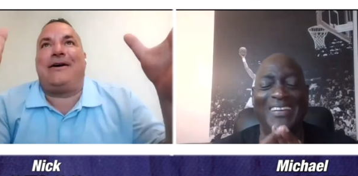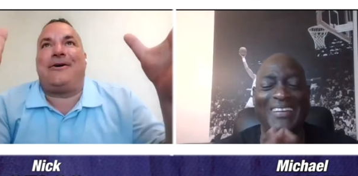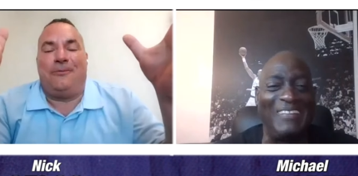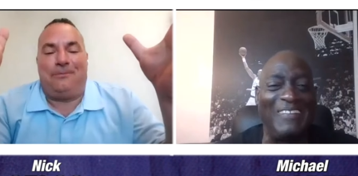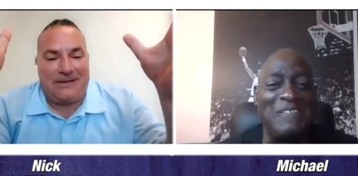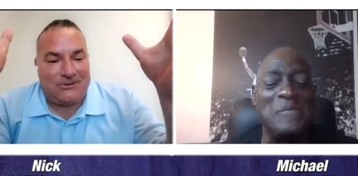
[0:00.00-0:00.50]

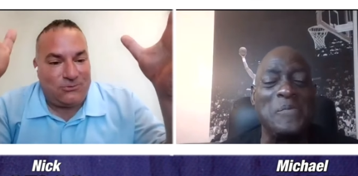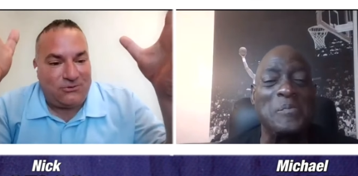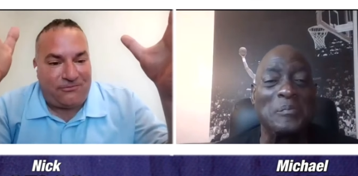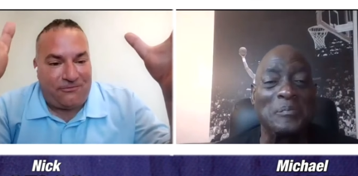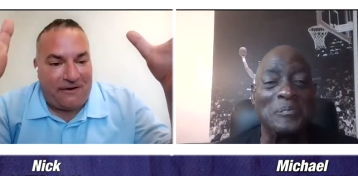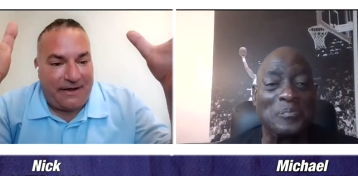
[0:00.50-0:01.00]
Speaker 1: Coop, this
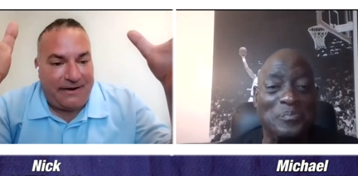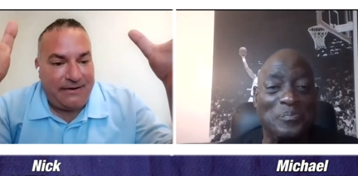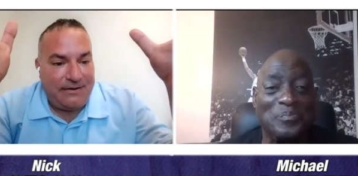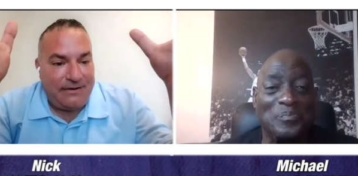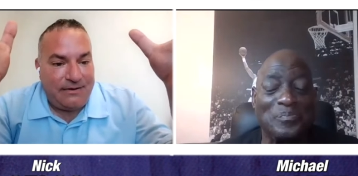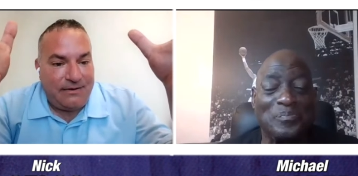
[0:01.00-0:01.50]
was fun.
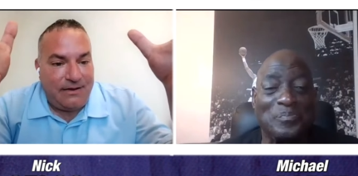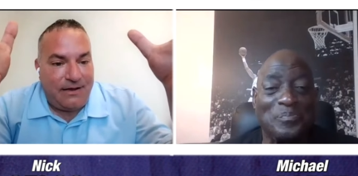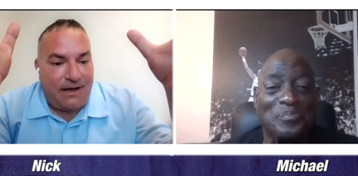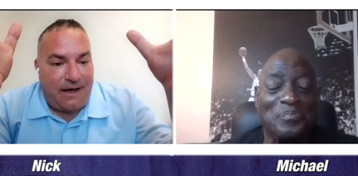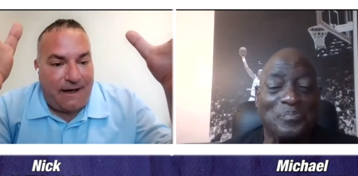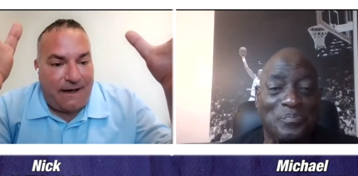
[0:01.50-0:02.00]

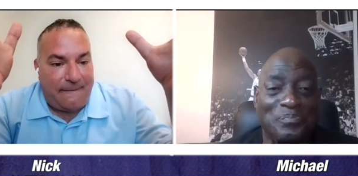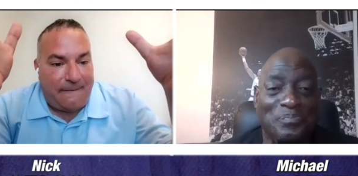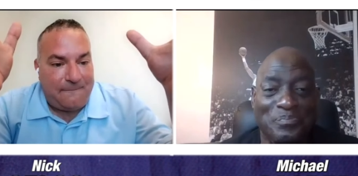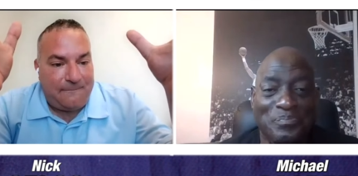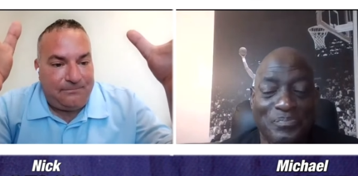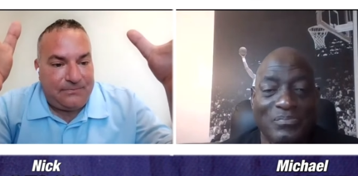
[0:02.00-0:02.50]

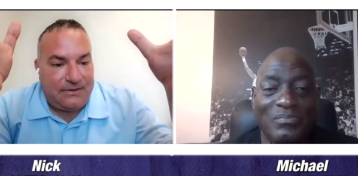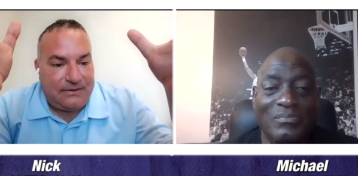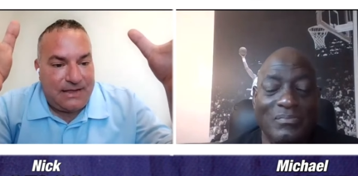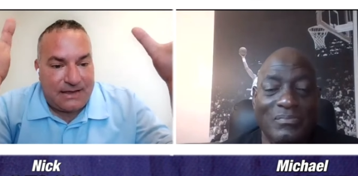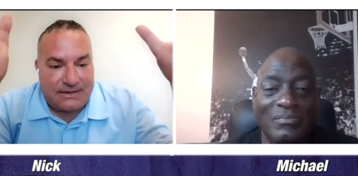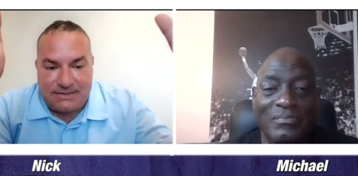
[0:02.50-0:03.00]
Um,
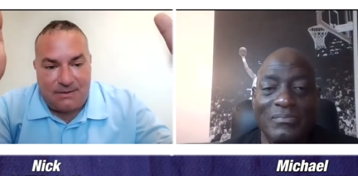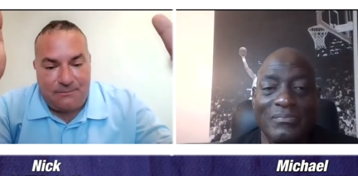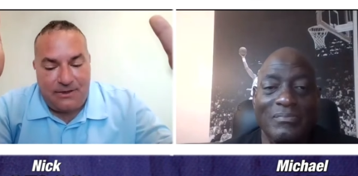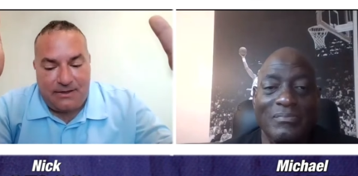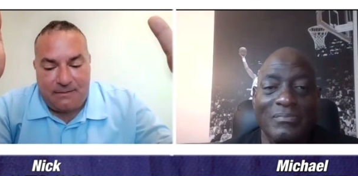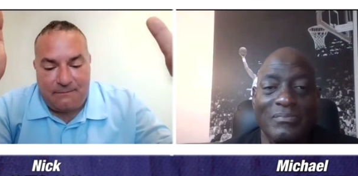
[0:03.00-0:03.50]
next time
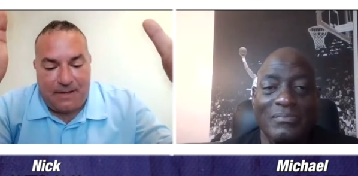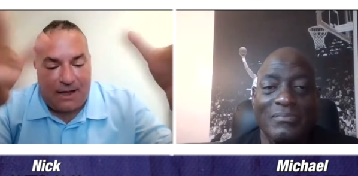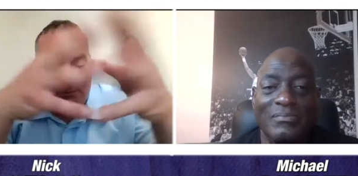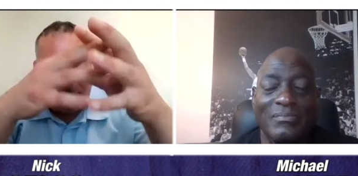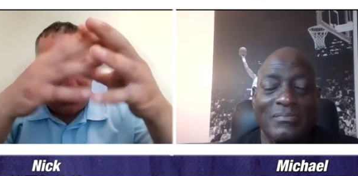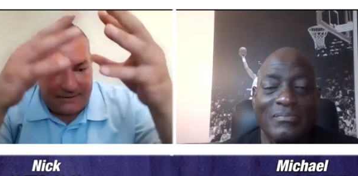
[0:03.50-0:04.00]
we come
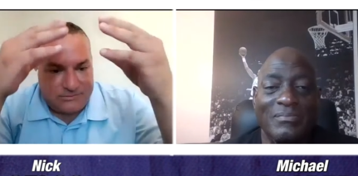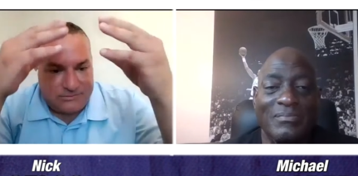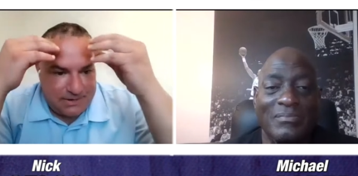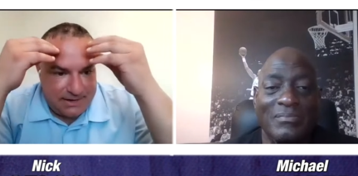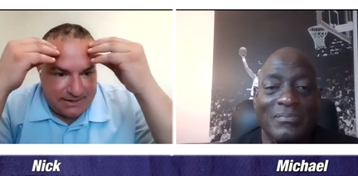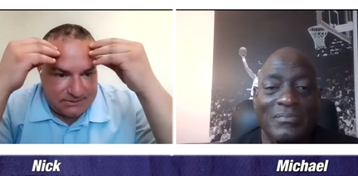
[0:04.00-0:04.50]
back, we're gonna have
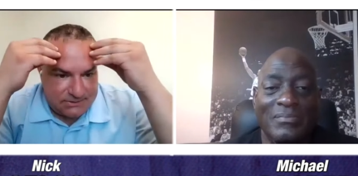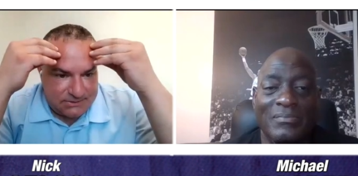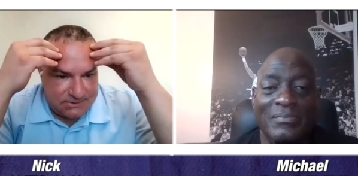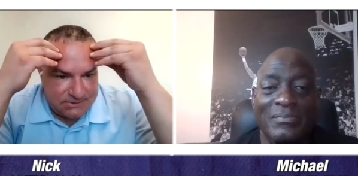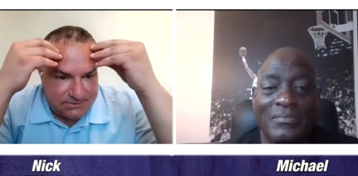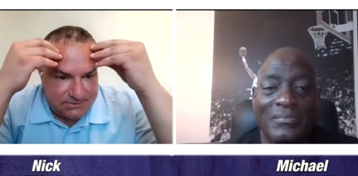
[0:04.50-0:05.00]
some
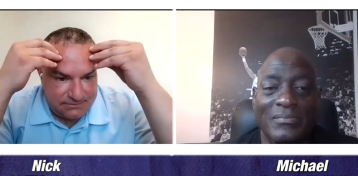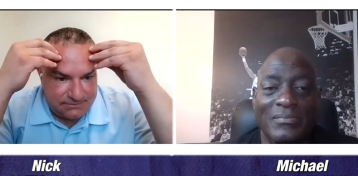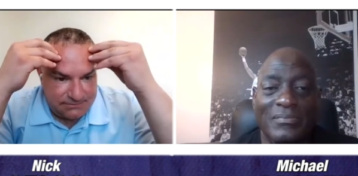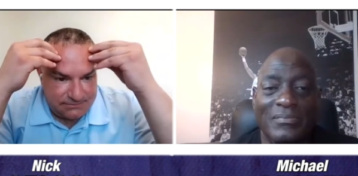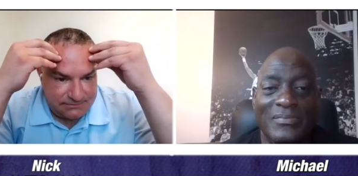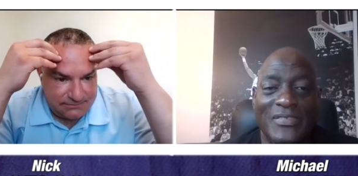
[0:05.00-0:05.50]
guests.
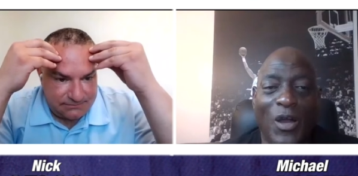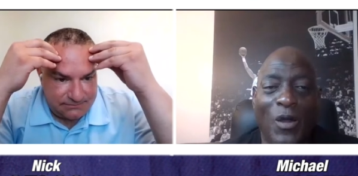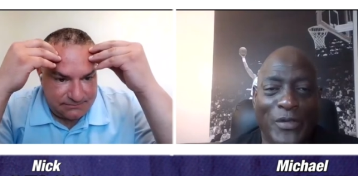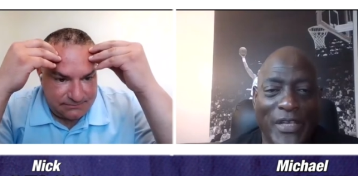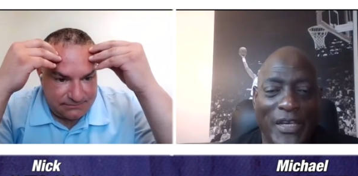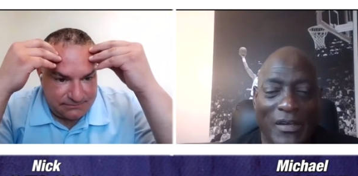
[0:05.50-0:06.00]

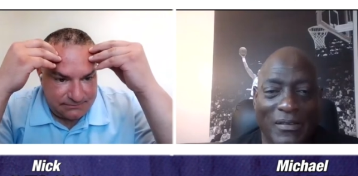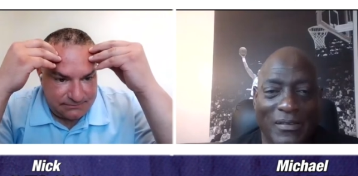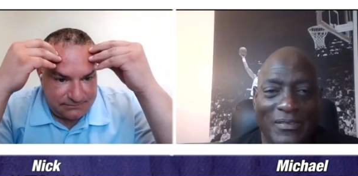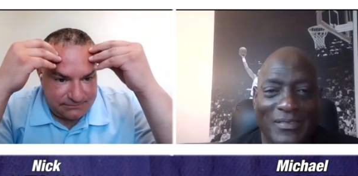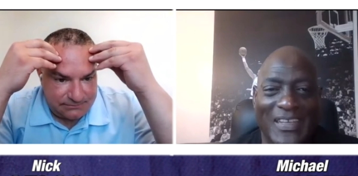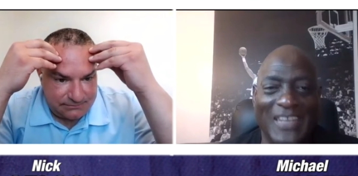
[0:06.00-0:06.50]
Oh
Speaker 2: yeah,
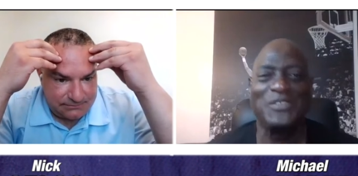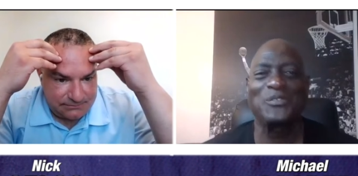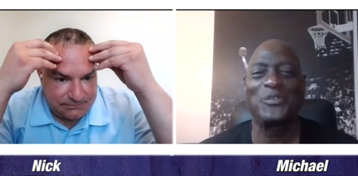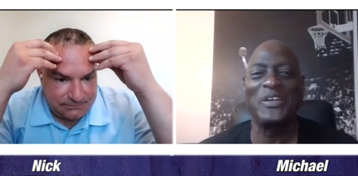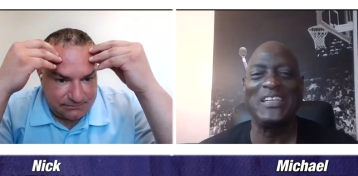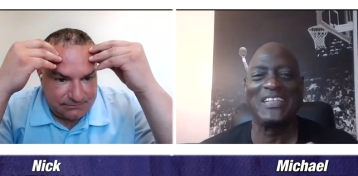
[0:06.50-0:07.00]
got
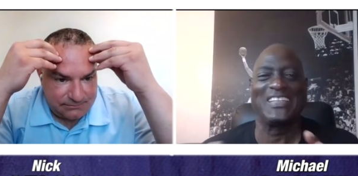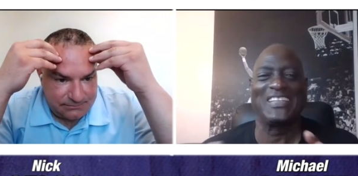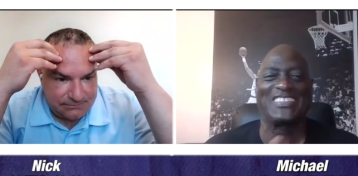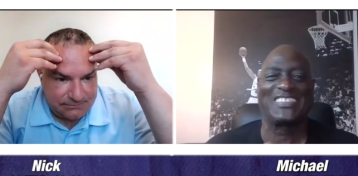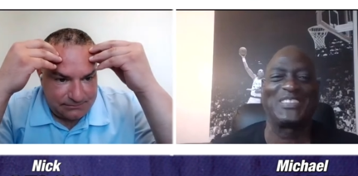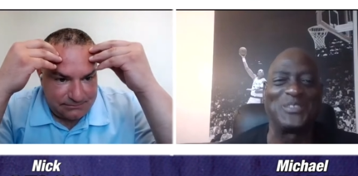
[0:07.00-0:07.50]
some great
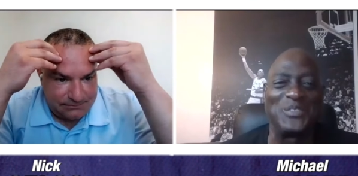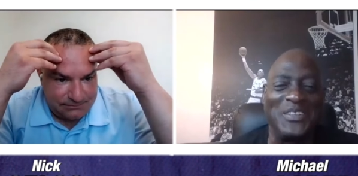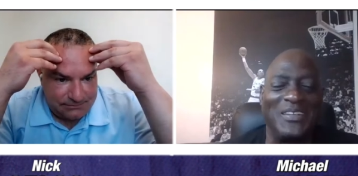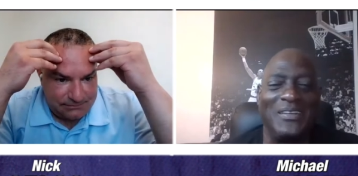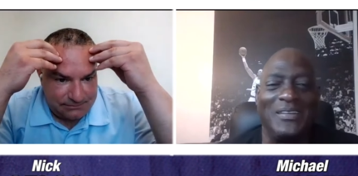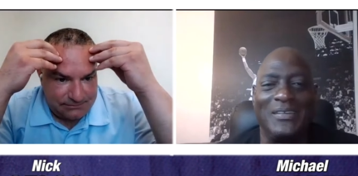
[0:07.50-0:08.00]
guests too.
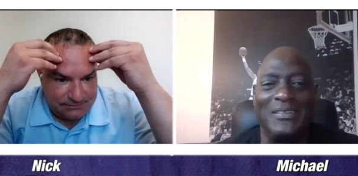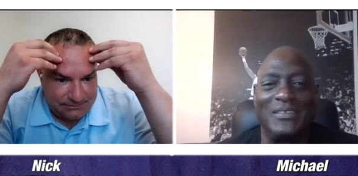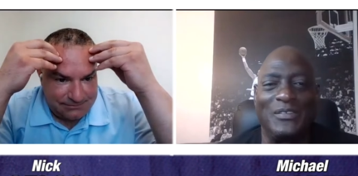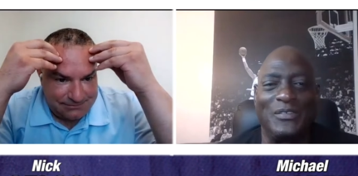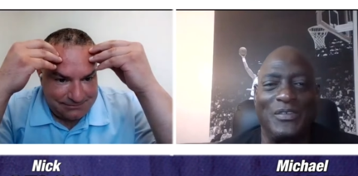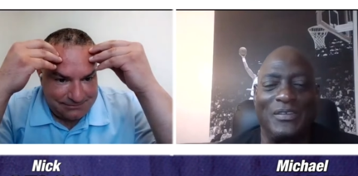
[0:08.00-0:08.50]

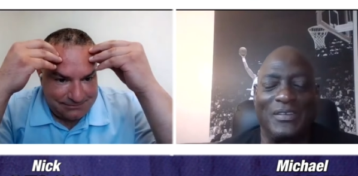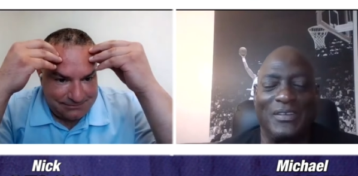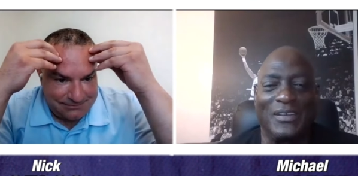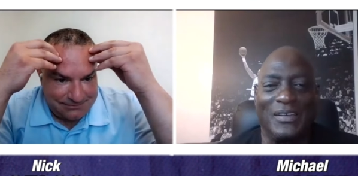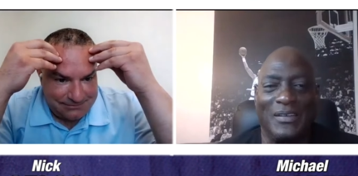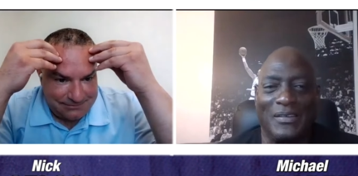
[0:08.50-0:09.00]

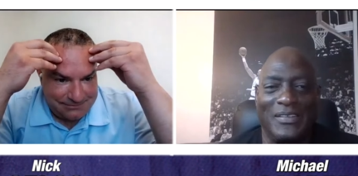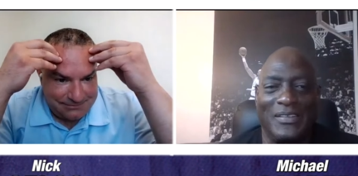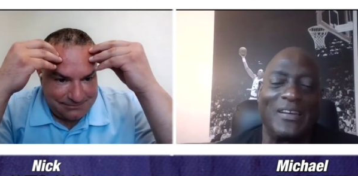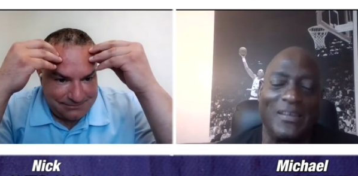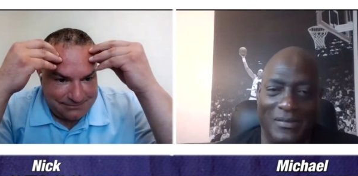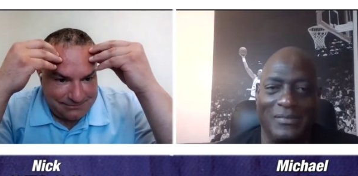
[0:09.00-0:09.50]
Uh,
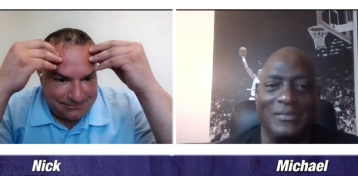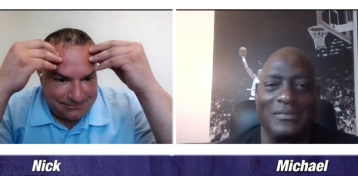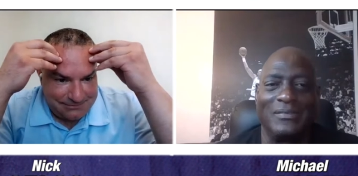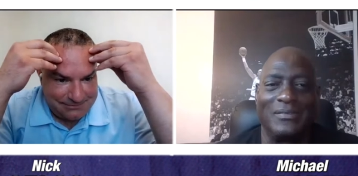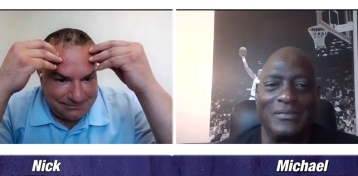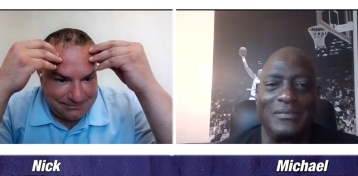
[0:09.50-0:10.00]
yeah,
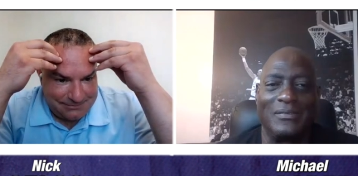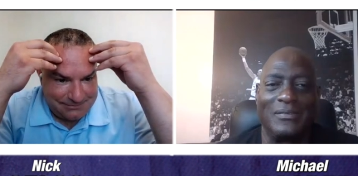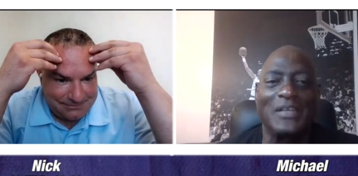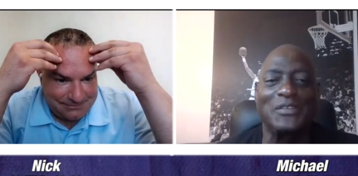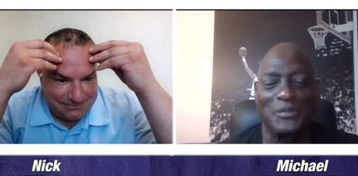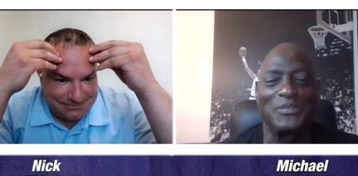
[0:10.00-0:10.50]

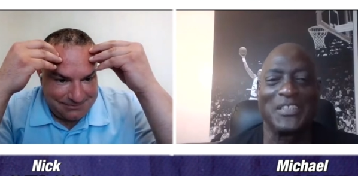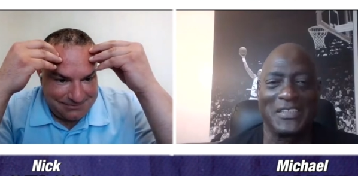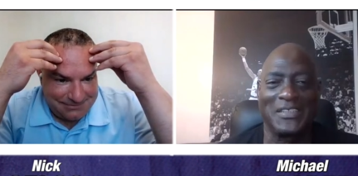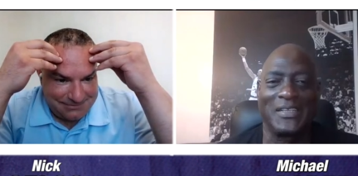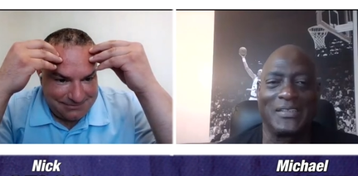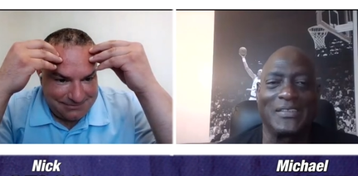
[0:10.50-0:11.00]
got some
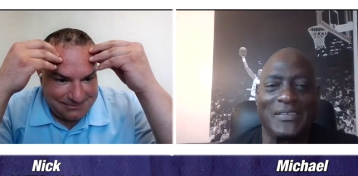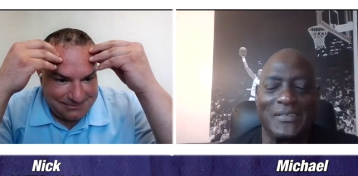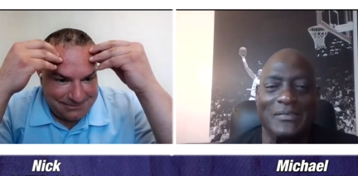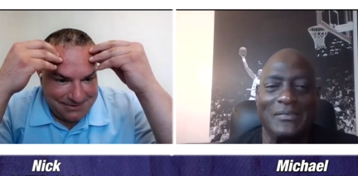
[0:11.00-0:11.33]
good guests.